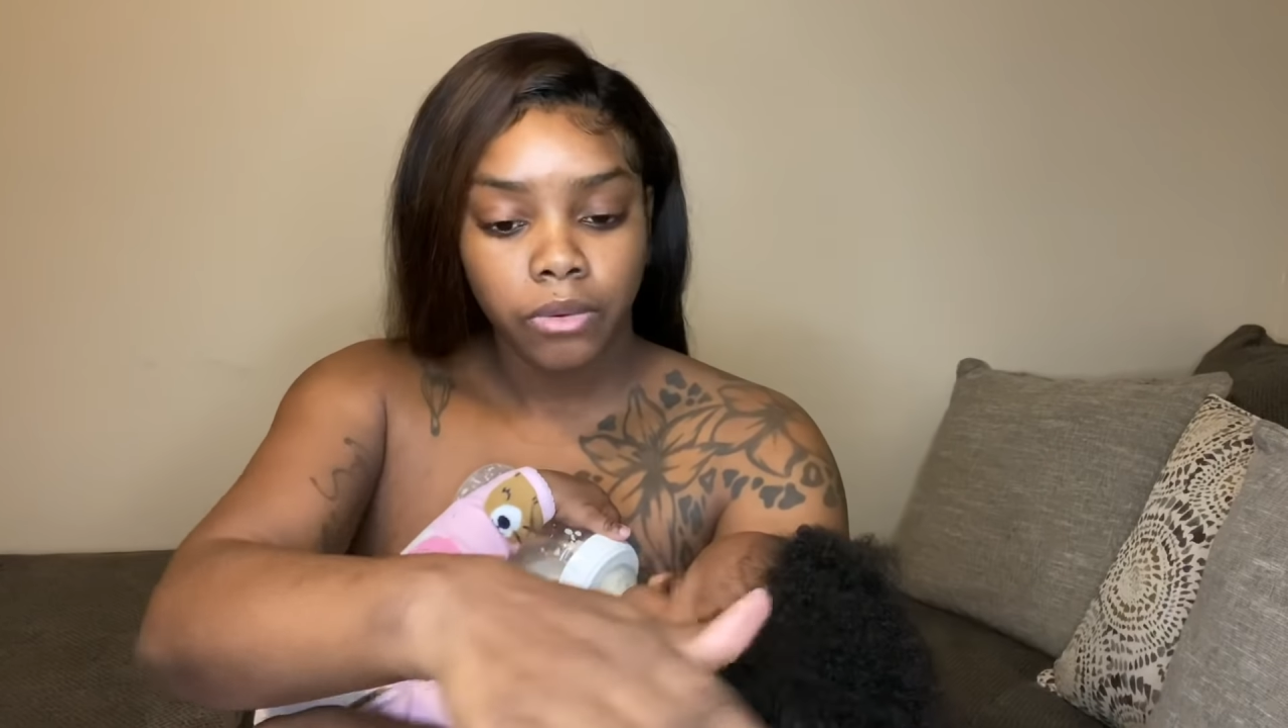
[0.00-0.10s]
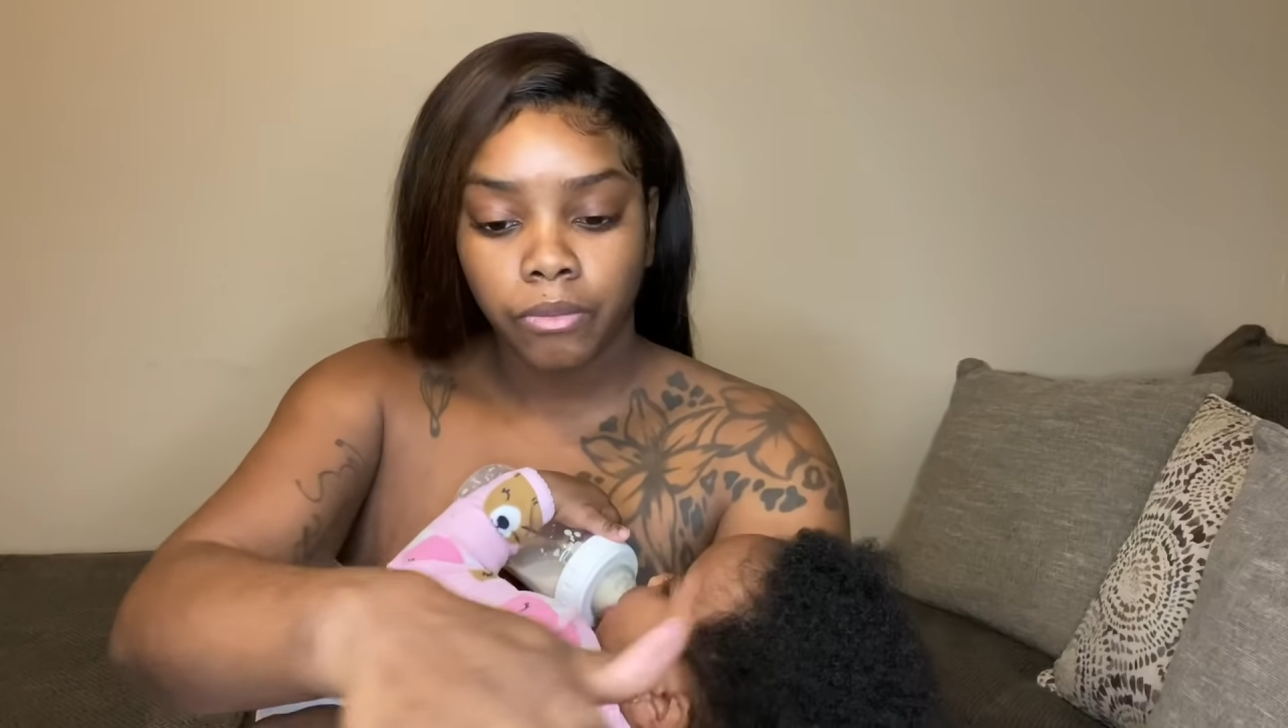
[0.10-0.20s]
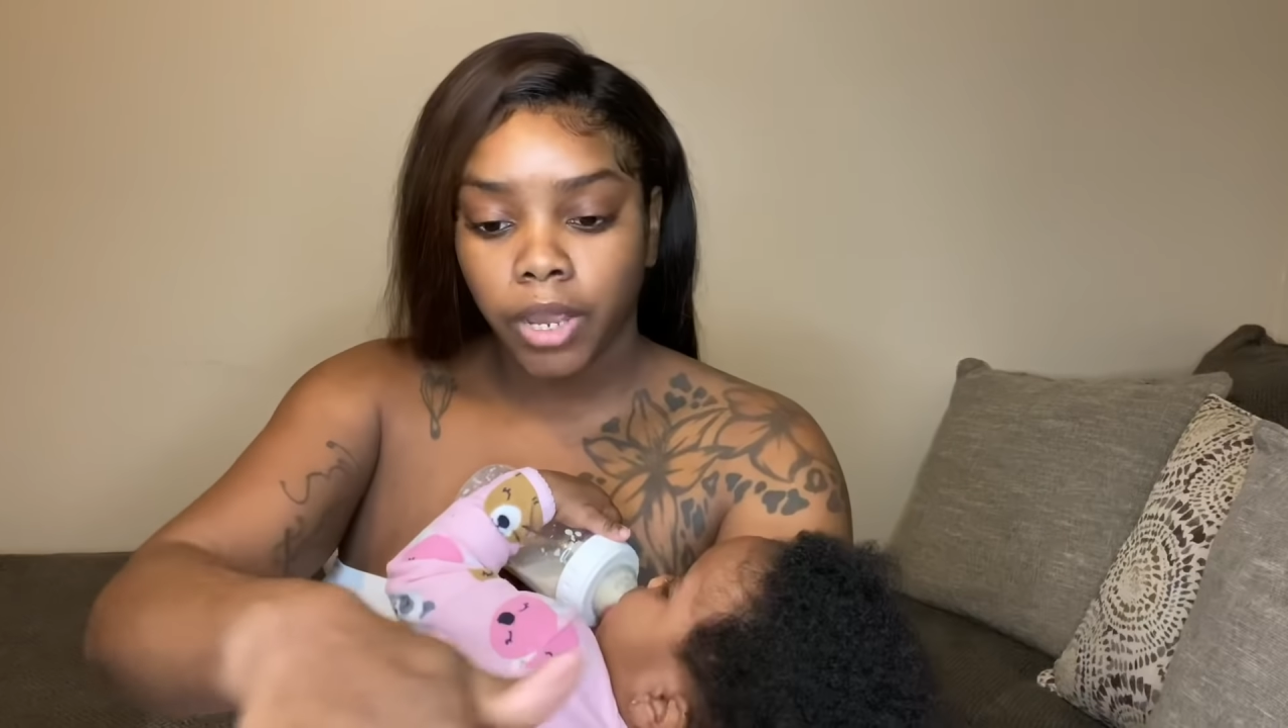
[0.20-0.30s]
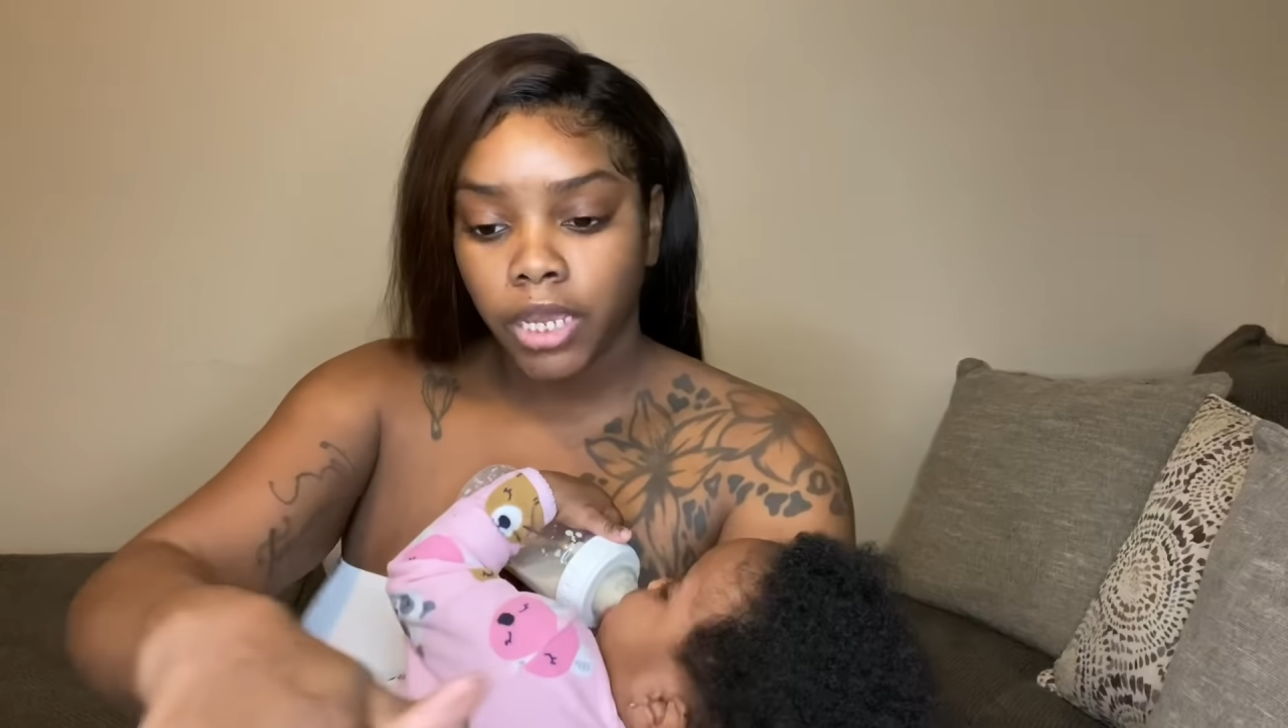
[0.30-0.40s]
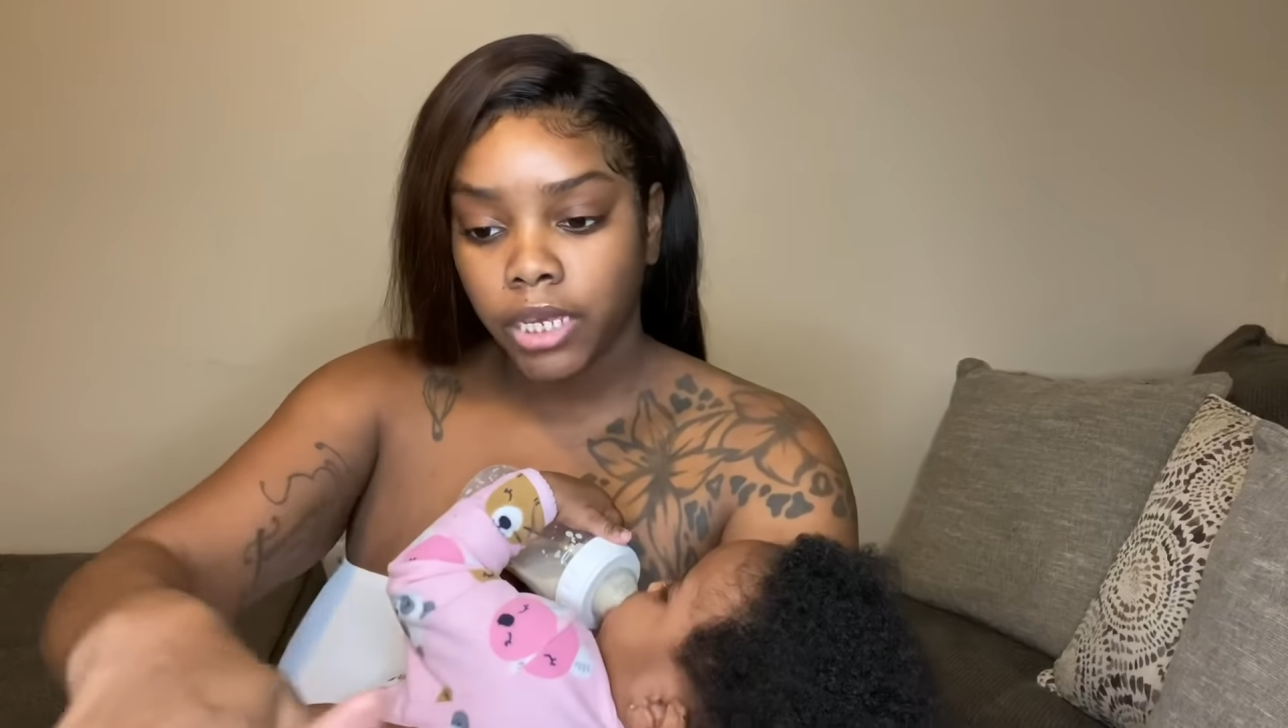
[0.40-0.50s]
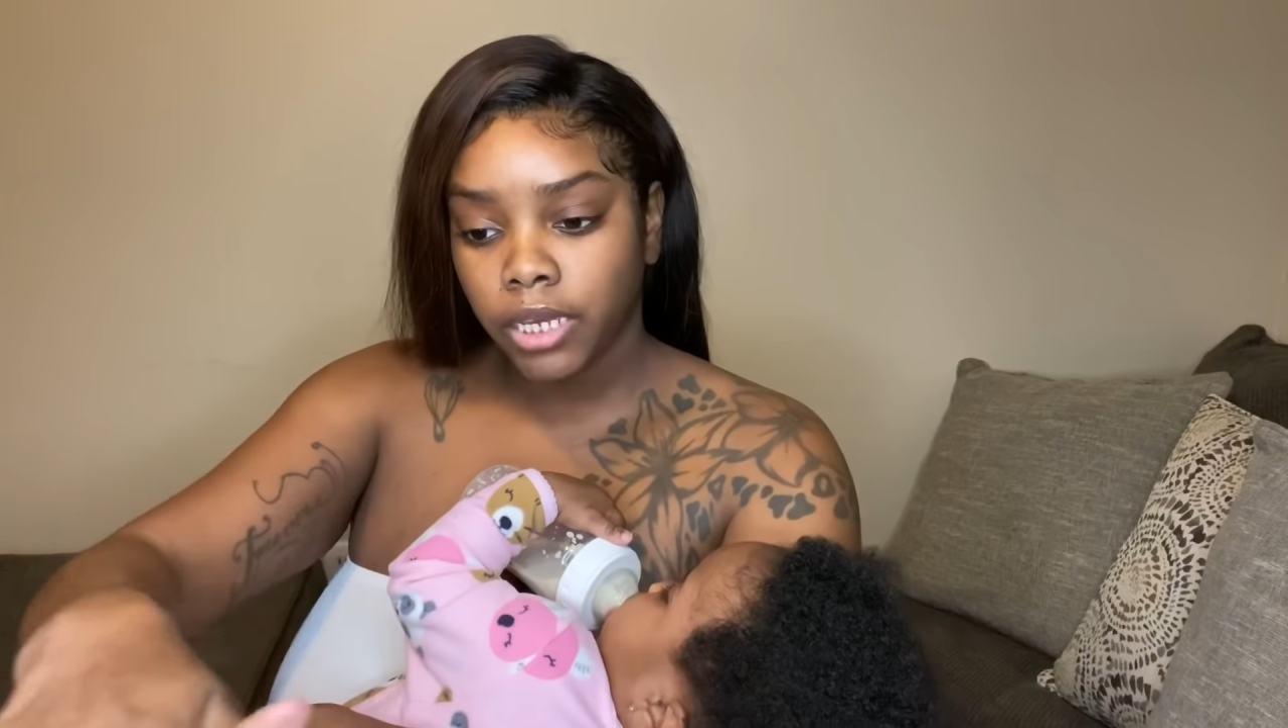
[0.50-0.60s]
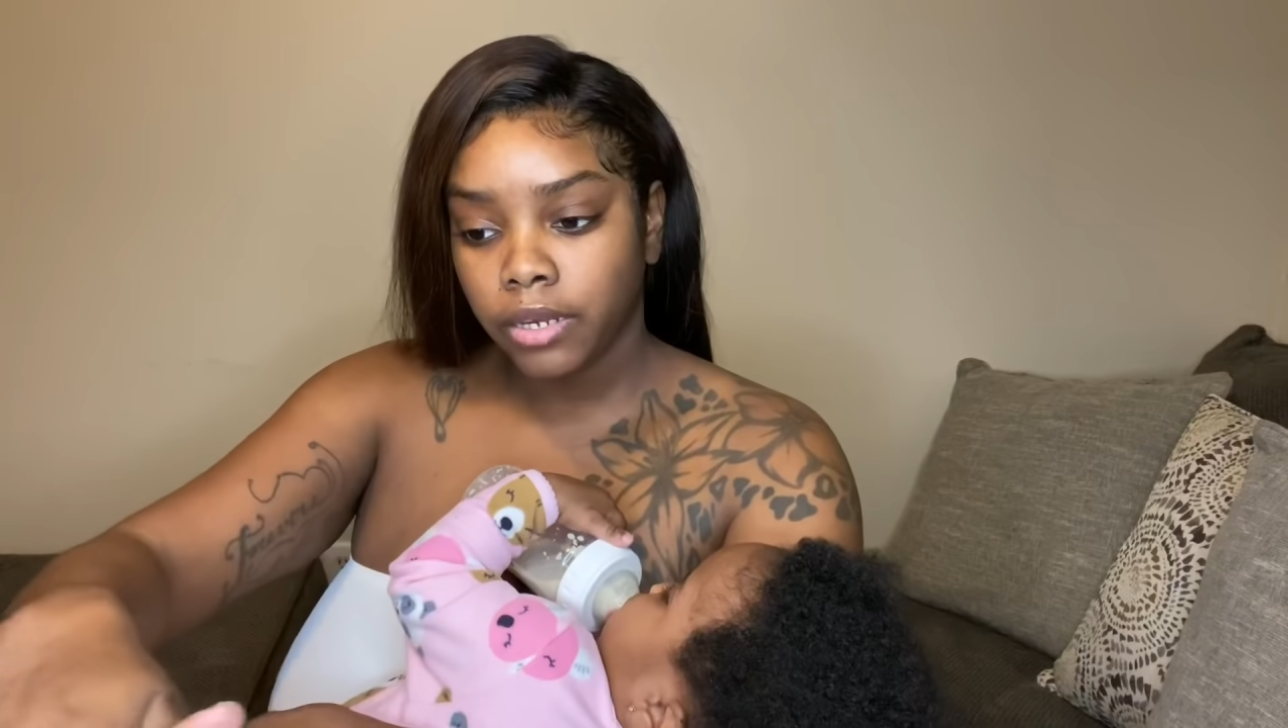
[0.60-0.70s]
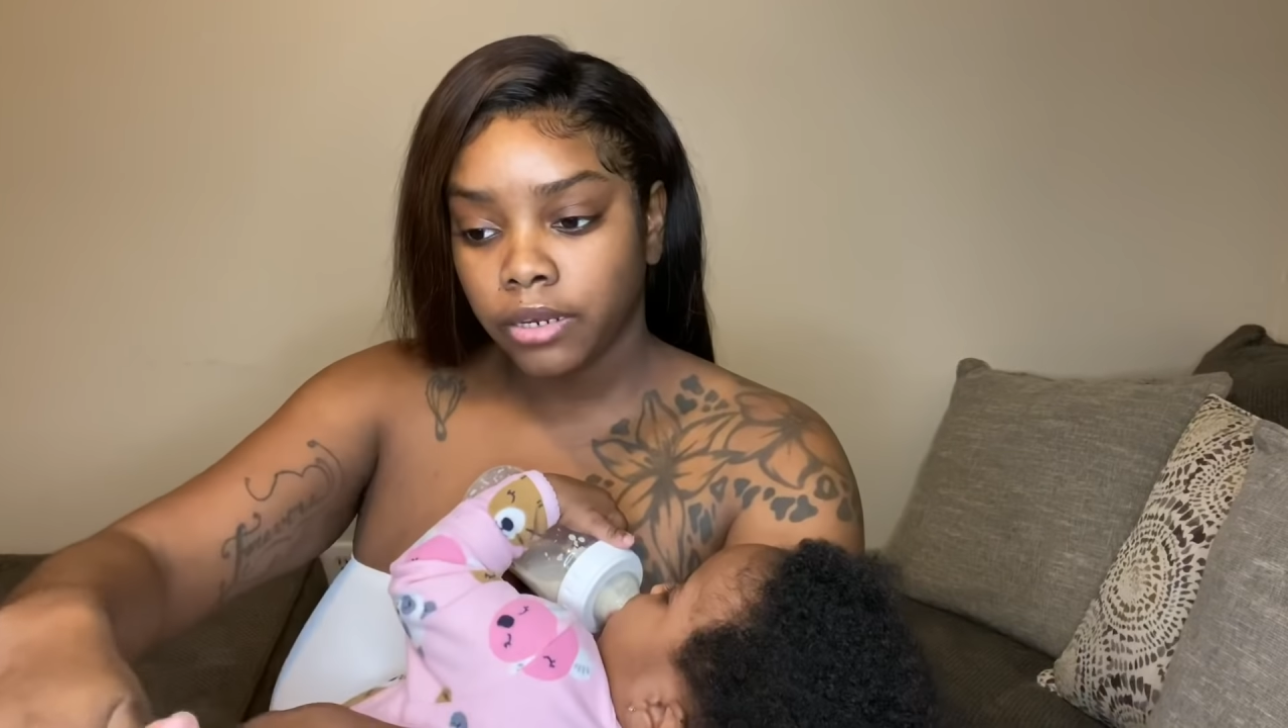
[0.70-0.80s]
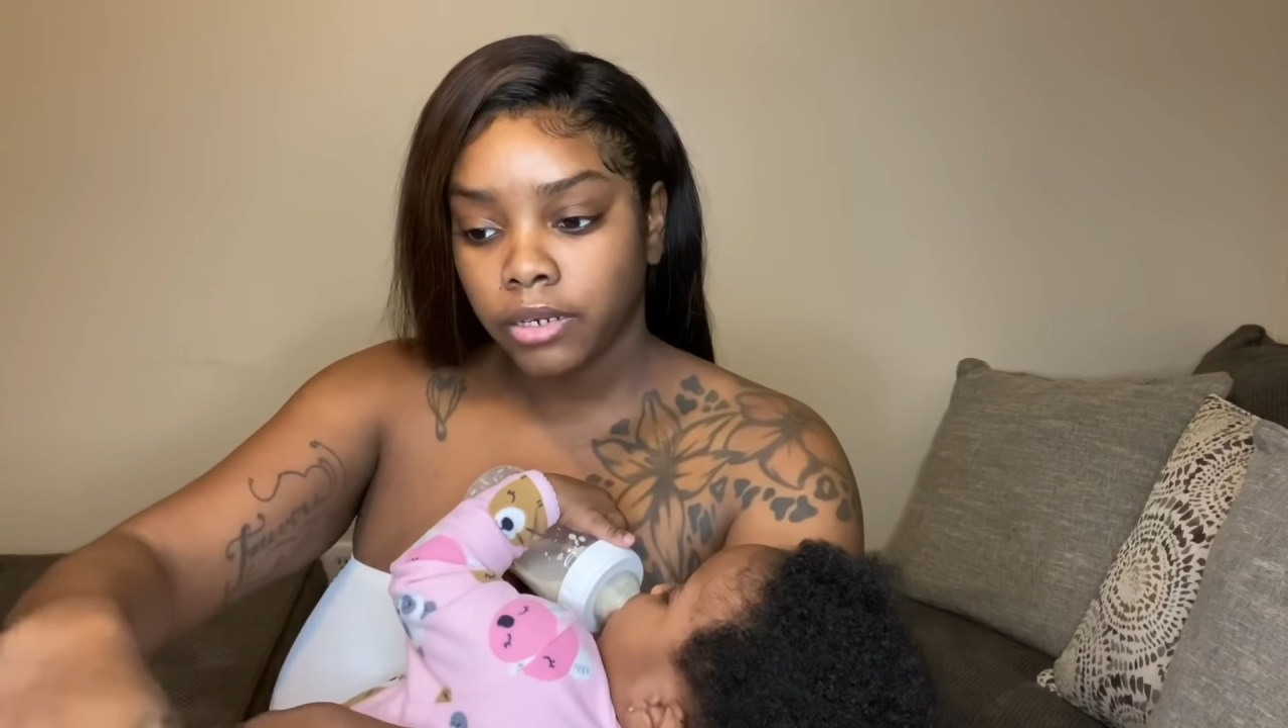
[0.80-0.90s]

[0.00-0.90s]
right here